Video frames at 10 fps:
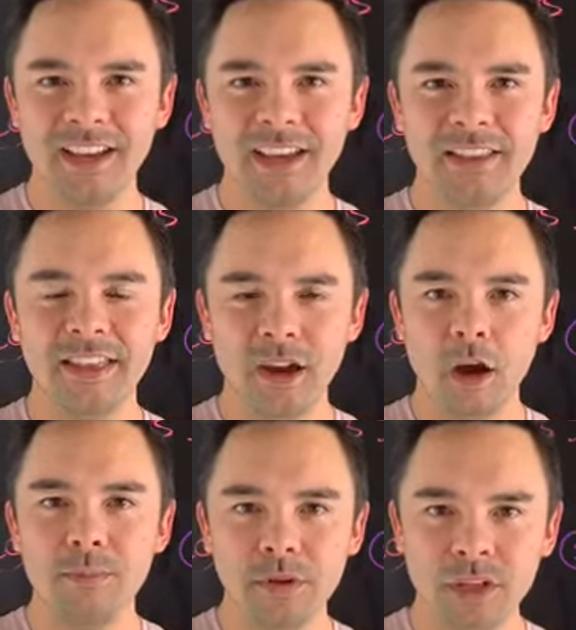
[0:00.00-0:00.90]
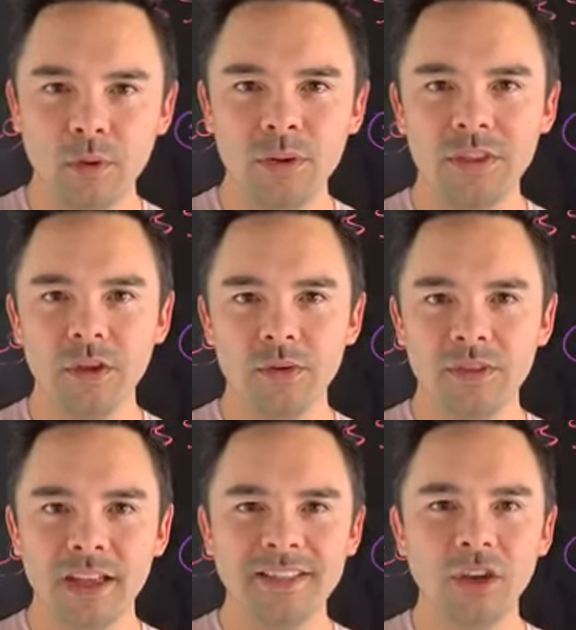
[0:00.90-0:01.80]
that are building with you.
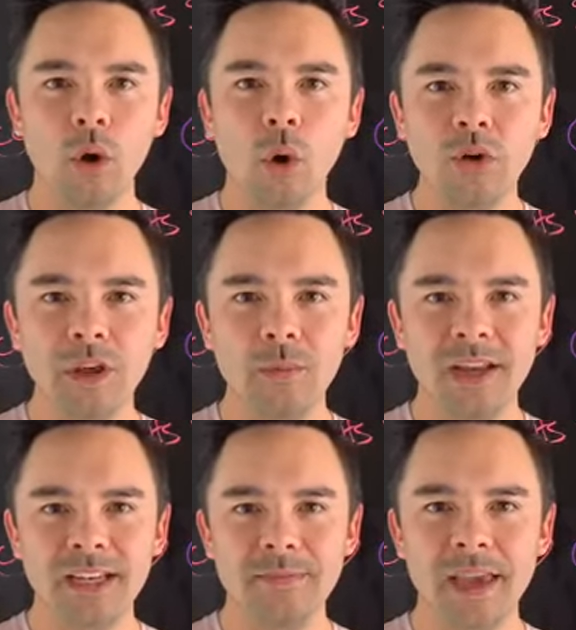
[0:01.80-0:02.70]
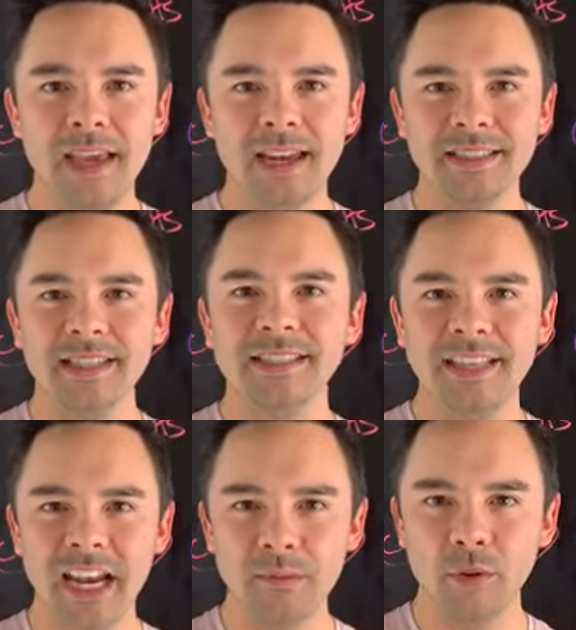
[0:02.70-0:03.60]
That's the only way to make it a
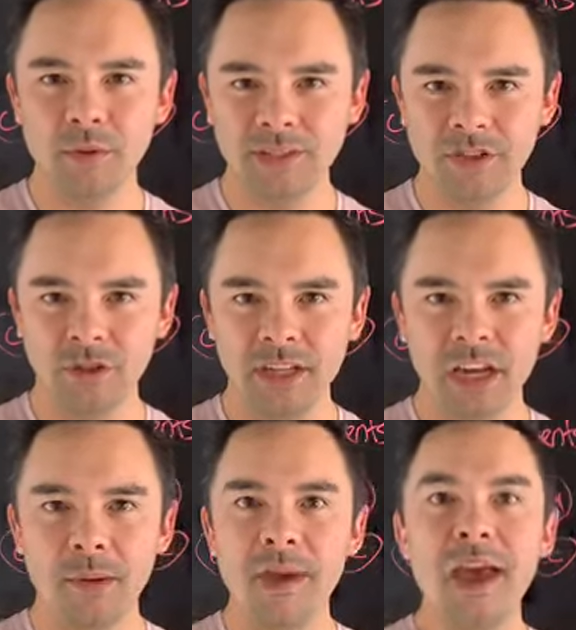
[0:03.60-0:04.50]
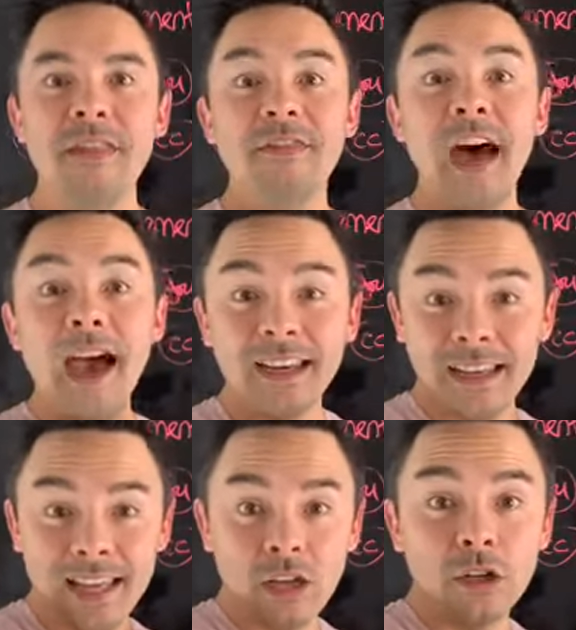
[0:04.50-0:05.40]
sustainable residual income. That
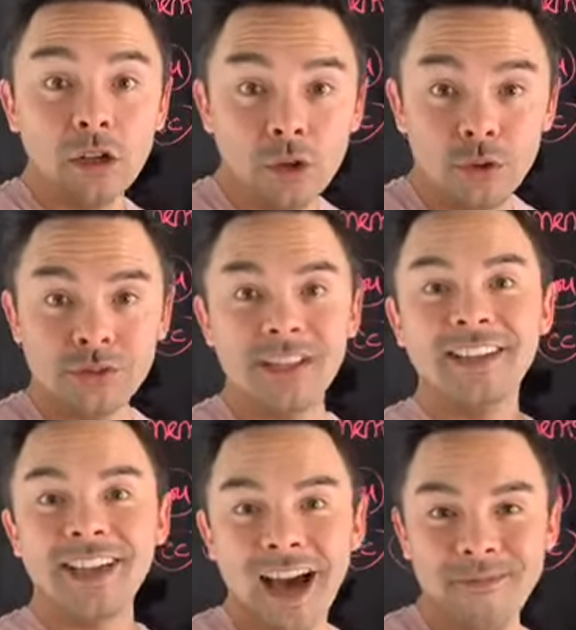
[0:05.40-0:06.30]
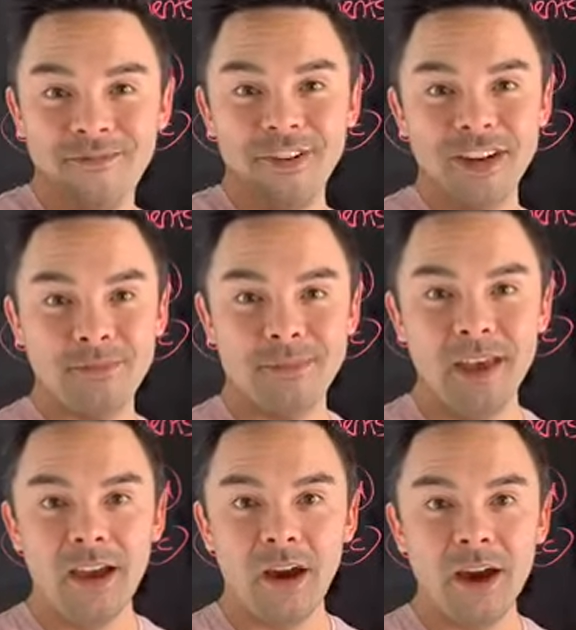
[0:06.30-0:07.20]
includes time freedom,
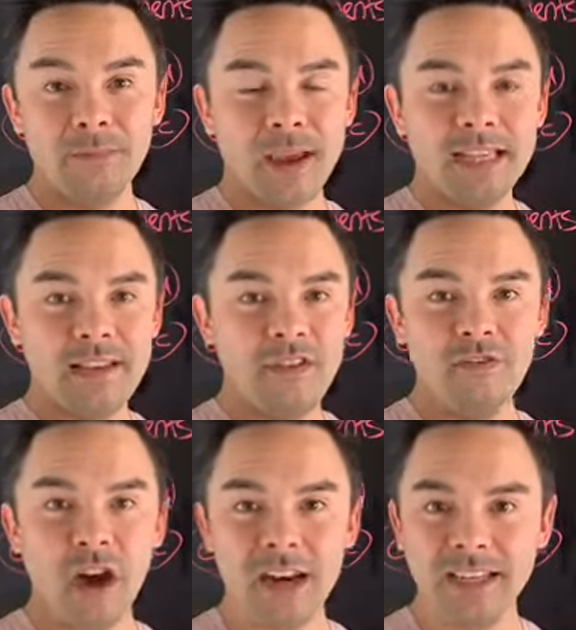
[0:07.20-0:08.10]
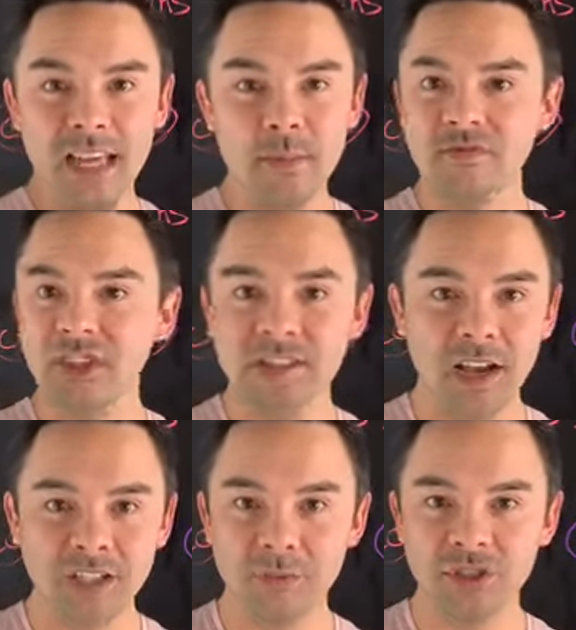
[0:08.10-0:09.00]
all right? Because if you've got a team of just
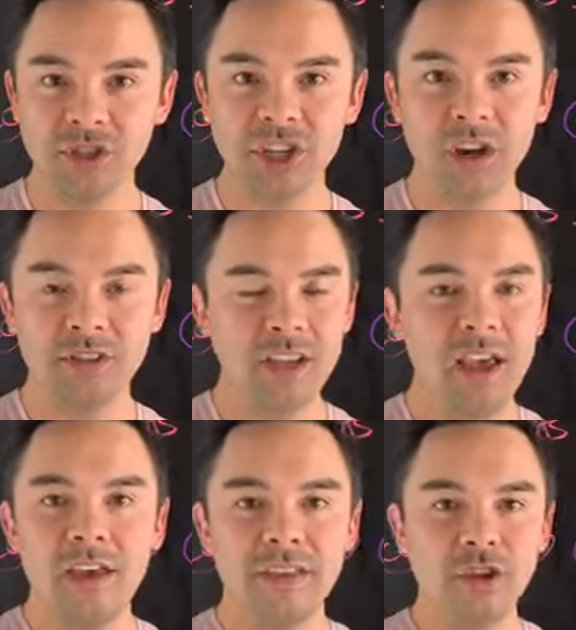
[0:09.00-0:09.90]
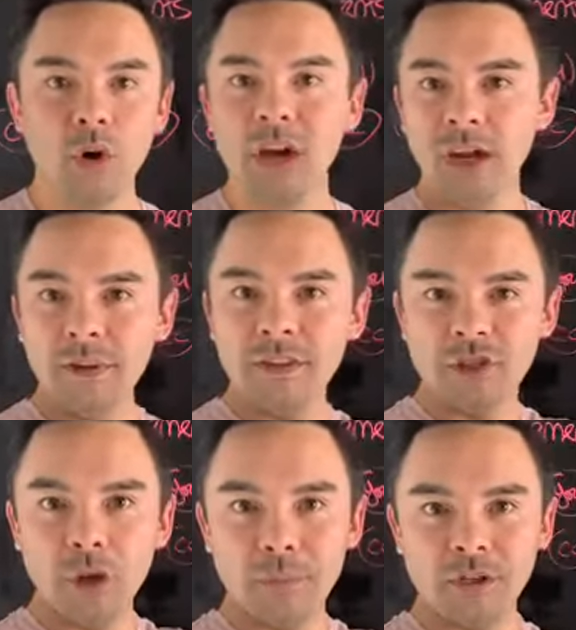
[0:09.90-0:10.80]
customers and sharers, you're gonna be the
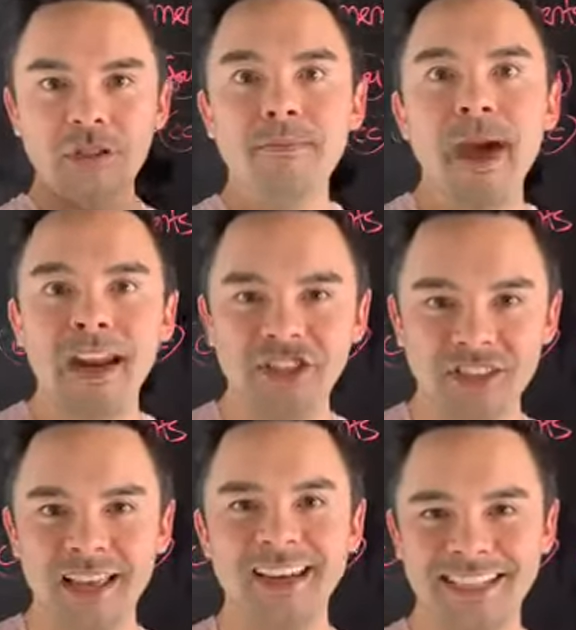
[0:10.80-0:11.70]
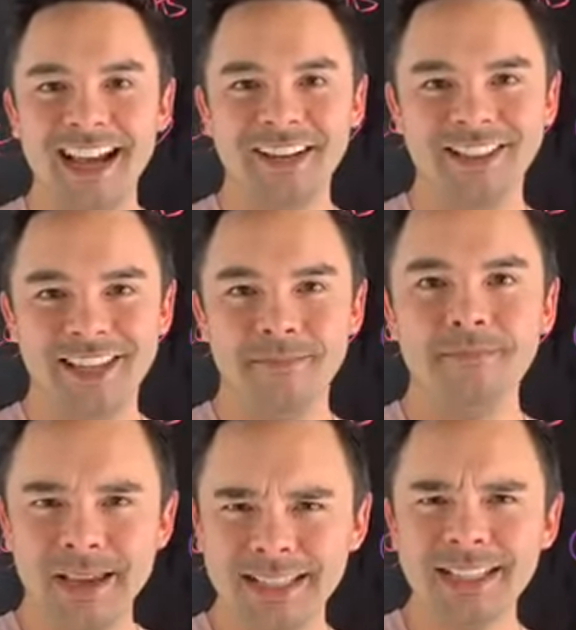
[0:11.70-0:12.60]
sole person managing that entire team.
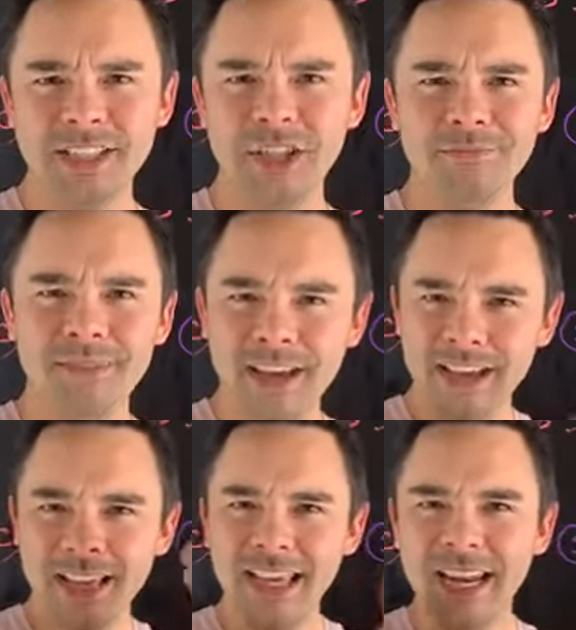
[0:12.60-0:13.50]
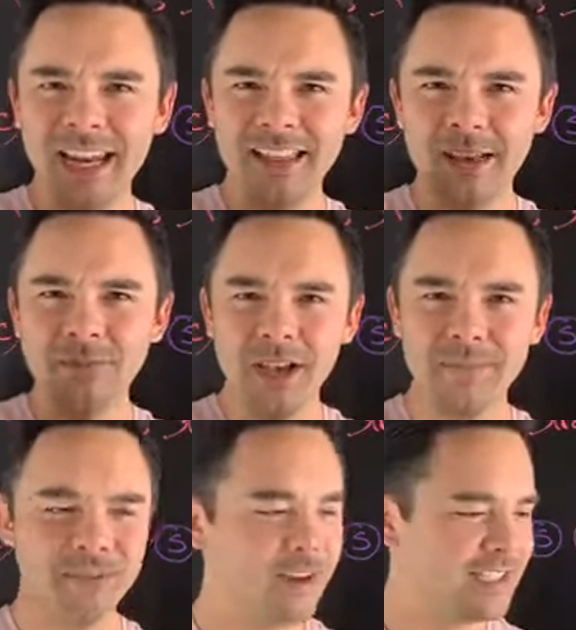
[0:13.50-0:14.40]
Make sense to you? Can I get a thumbs up?
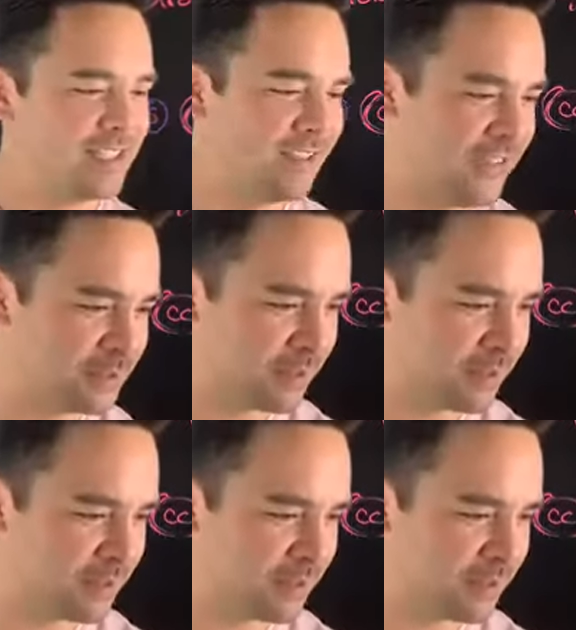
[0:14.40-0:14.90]
You guys in the Facebook